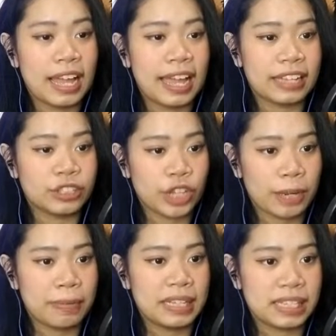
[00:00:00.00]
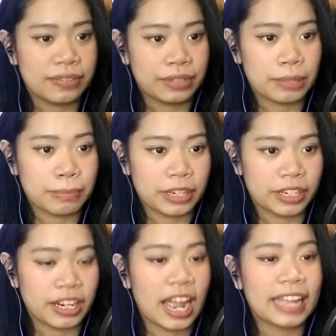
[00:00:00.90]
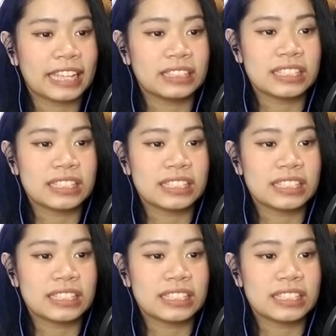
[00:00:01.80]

and check myself in the mirror, I get to